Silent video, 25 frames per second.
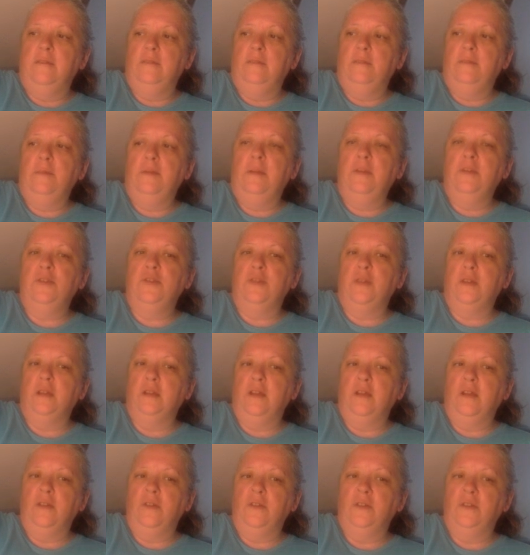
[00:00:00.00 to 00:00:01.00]
I'm better
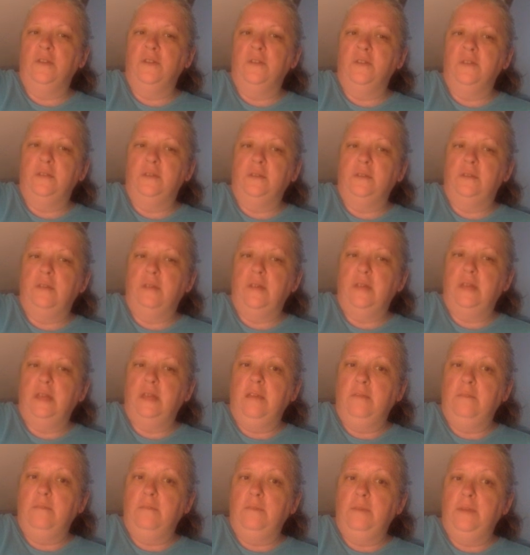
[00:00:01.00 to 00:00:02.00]
drawing cartoons though than
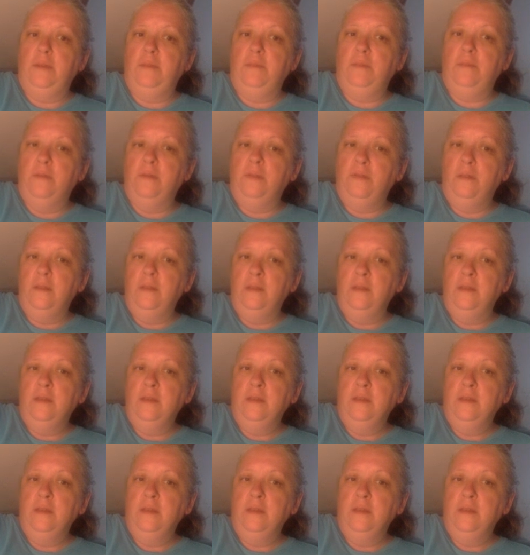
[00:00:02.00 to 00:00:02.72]
I am people.